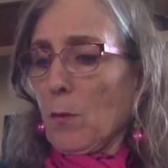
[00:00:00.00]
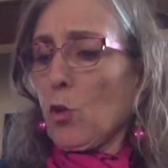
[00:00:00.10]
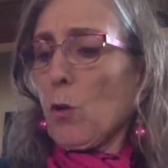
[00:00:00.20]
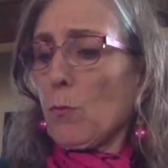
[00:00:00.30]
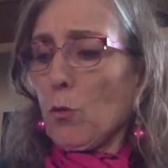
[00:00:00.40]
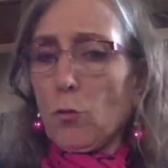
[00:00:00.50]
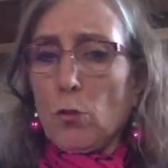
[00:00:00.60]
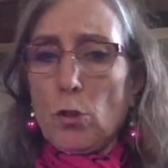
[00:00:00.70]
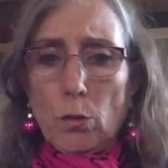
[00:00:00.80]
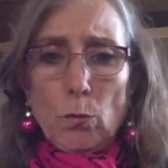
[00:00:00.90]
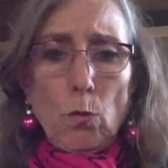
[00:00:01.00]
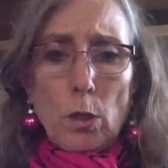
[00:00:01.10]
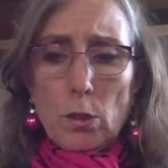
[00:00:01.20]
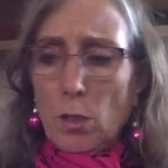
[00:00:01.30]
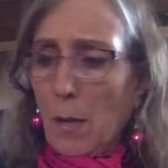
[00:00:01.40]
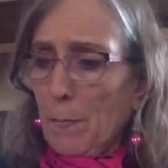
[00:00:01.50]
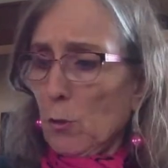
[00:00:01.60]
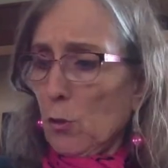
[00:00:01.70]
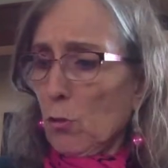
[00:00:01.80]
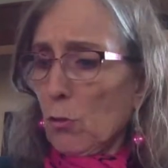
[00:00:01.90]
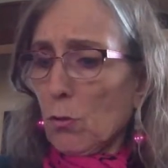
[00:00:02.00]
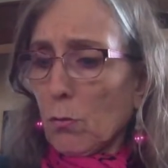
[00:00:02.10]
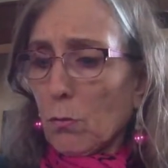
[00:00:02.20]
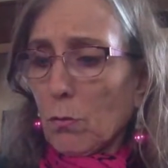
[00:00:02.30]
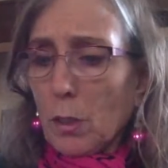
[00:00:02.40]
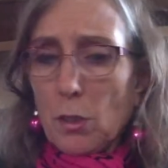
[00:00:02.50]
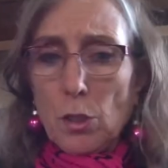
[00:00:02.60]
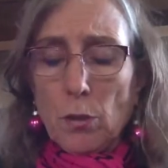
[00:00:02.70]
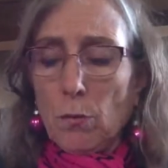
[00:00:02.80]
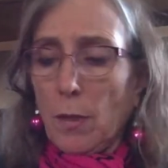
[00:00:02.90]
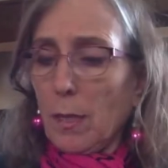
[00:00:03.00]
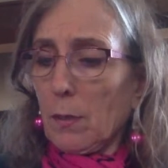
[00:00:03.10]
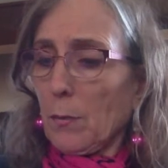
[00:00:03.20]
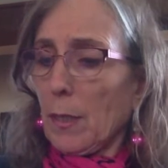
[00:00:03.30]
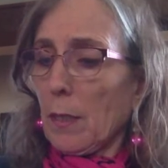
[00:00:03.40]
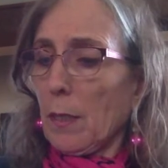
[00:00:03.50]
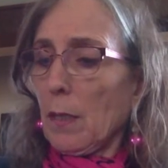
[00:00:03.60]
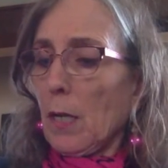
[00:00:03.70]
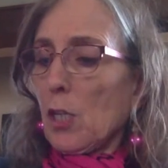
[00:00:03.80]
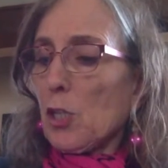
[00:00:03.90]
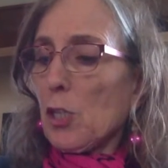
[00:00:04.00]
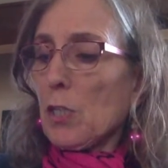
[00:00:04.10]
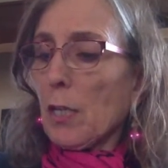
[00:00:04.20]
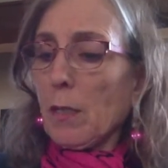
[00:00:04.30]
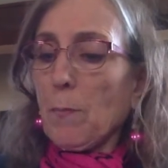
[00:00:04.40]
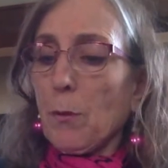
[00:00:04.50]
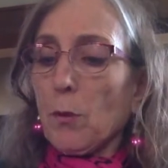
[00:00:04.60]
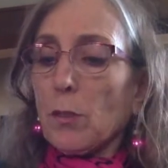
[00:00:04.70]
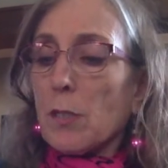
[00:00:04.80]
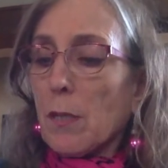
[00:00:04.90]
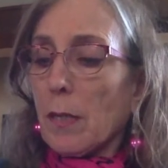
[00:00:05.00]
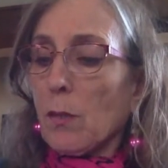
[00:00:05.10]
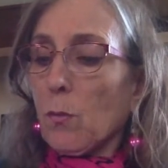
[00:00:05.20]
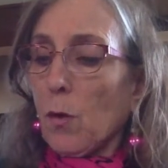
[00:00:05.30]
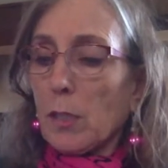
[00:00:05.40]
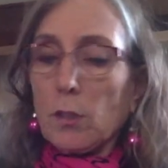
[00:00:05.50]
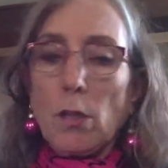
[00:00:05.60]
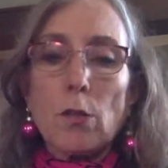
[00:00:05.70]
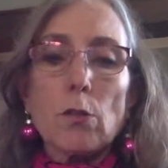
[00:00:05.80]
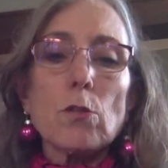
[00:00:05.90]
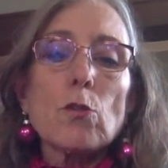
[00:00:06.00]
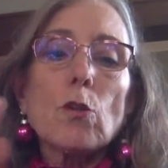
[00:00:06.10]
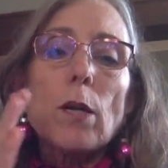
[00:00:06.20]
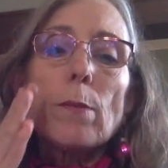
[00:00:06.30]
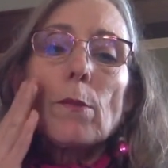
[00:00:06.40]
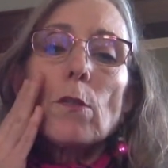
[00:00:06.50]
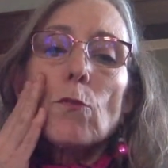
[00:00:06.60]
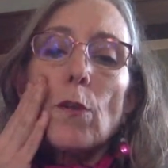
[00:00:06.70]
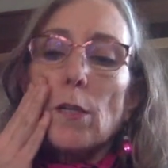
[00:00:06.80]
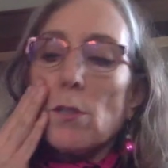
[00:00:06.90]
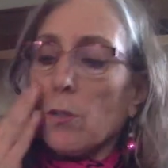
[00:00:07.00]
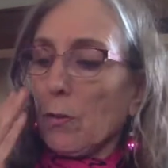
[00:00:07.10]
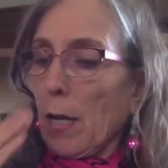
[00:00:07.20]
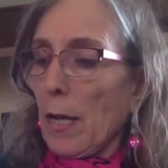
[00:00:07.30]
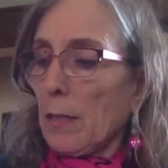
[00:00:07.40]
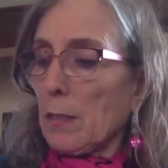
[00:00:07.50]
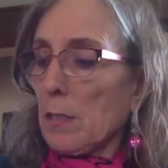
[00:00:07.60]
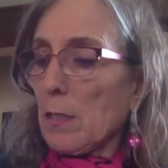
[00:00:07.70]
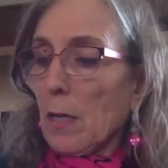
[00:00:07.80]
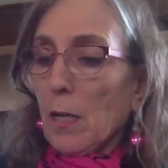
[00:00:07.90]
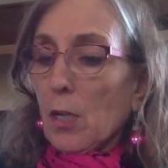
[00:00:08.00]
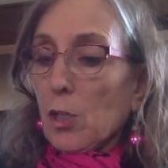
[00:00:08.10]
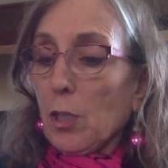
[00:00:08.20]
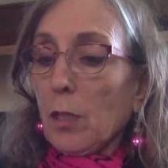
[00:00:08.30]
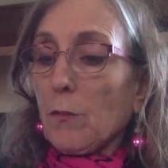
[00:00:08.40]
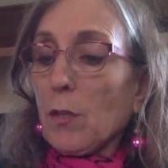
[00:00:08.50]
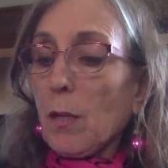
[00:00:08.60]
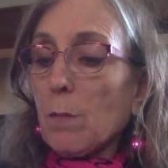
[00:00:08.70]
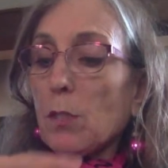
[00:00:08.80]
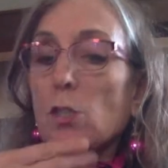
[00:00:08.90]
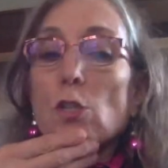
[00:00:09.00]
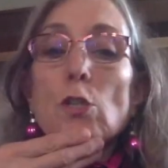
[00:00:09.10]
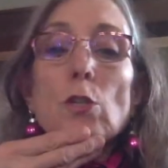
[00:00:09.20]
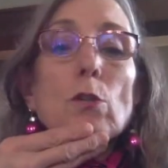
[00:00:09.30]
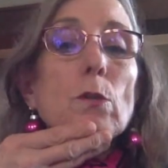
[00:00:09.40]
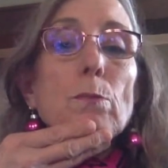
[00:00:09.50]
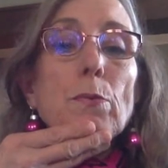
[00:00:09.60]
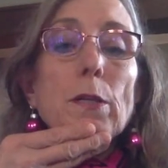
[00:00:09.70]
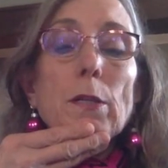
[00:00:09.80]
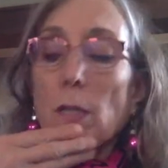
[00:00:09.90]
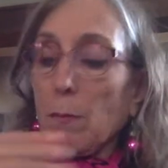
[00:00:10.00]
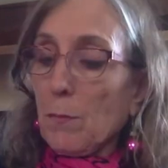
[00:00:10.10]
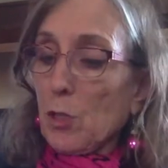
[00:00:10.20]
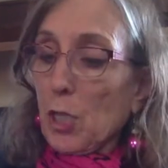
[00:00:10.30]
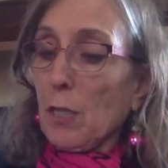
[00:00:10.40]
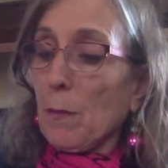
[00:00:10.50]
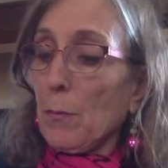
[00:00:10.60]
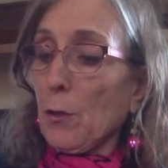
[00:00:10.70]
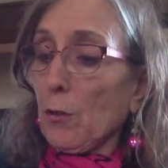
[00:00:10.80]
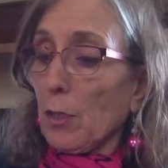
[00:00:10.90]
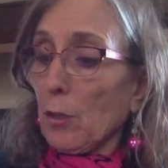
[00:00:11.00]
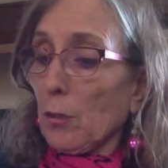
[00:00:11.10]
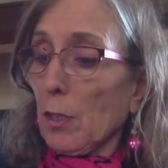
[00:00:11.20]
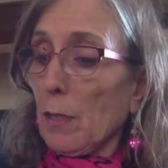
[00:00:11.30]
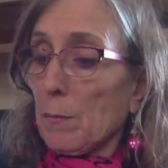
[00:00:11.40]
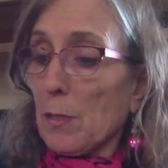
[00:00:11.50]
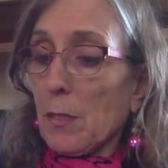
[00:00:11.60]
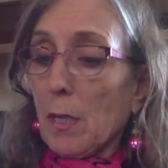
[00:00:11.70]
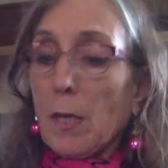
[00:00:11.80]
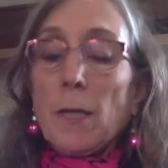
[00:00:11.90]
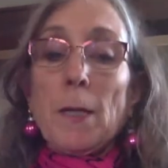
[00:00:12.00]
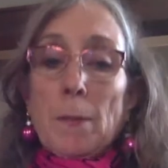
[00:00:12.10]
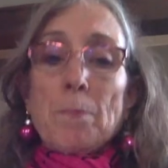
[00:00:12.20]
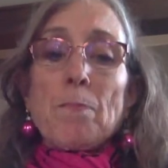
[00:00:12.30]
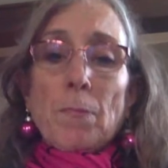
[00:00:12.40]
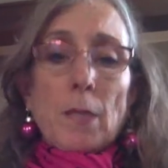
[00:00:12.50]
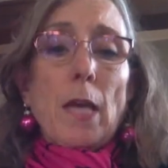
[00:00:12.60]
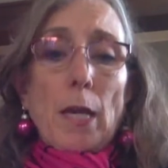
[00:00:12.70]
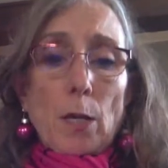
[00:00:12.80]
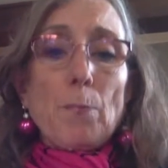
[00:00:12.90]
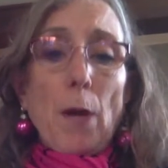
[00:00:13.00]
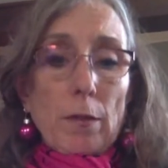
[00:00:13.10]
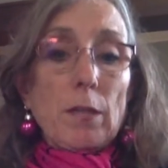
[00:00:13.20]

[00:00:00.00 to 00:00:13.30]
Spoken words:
Come here, dear. What's happened to you? Continued Aunt Loretta. She gently pulled aside the washcloth and took Emily's face in her hands. She lifted Emily's chin and peered at her lips. Take a breath